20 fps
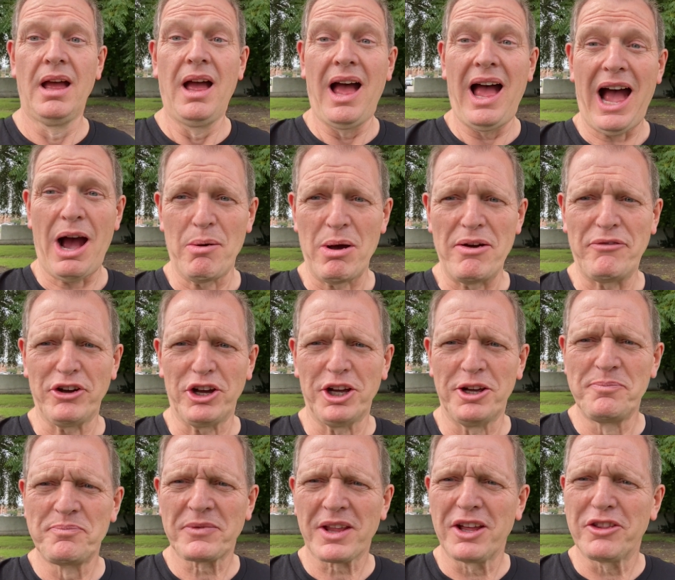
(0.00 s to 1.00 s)
However,
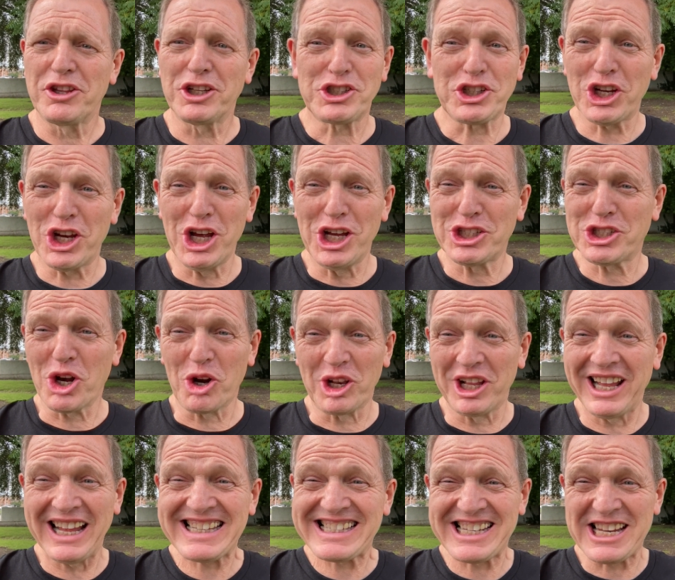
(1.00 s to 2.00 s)
the church only
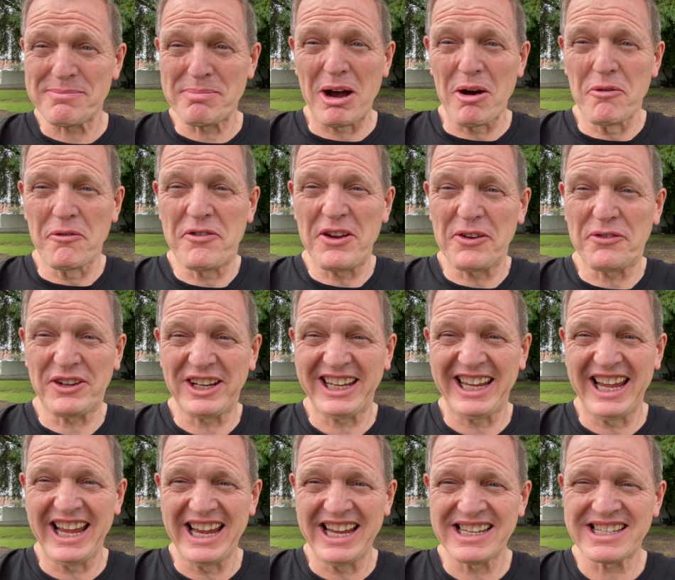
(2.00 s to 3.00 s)
lasted about 50
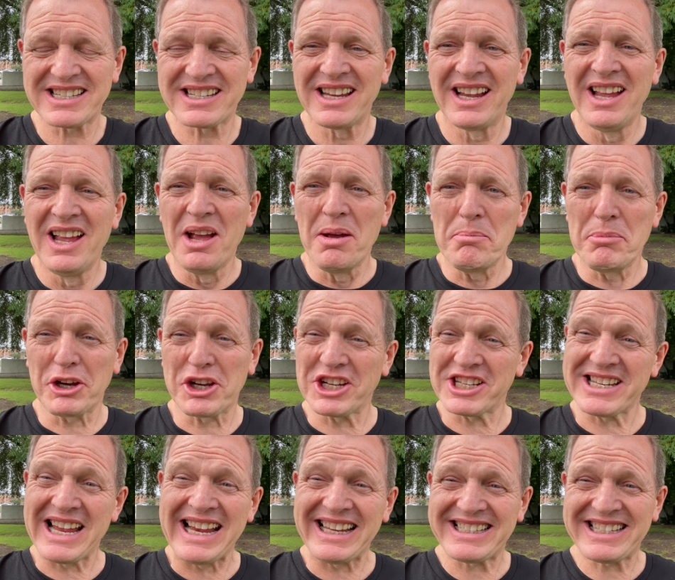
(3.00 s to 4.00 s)
years because
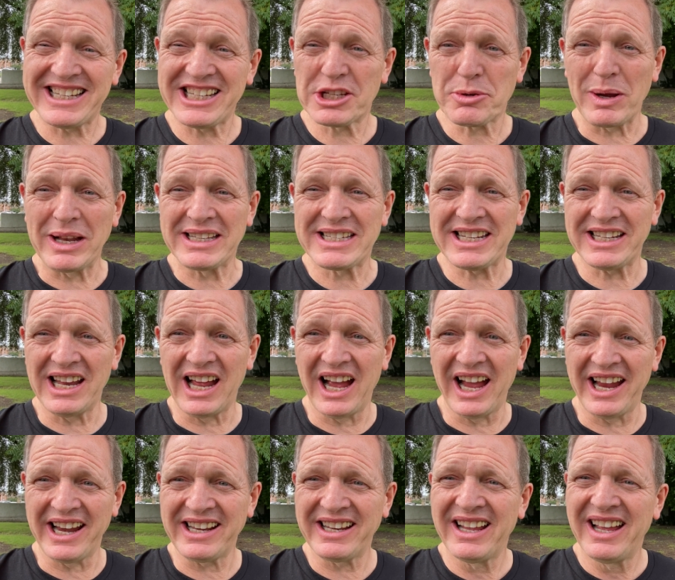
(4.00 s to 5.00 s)
in
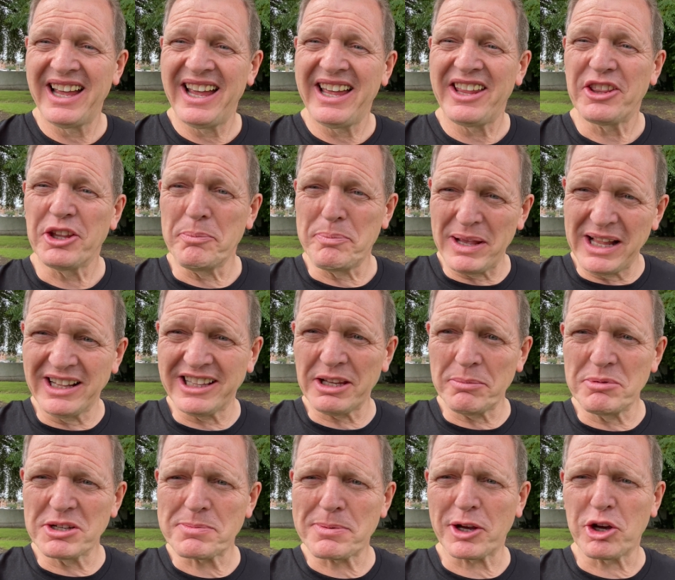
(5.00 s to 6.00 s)
1829, the building
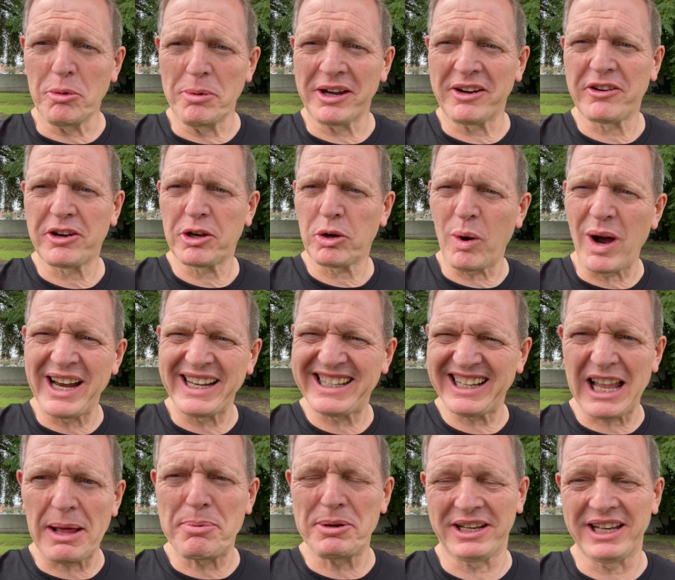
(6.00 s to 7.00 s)
was becoming quite
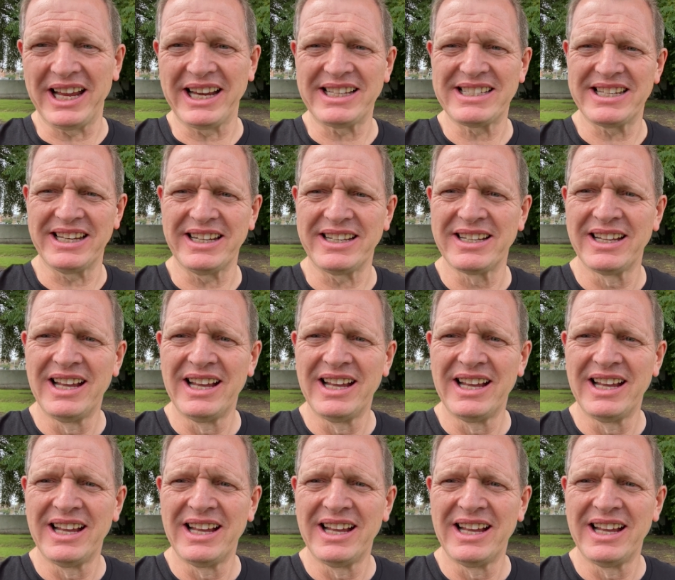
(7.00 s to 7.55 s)
dilapidated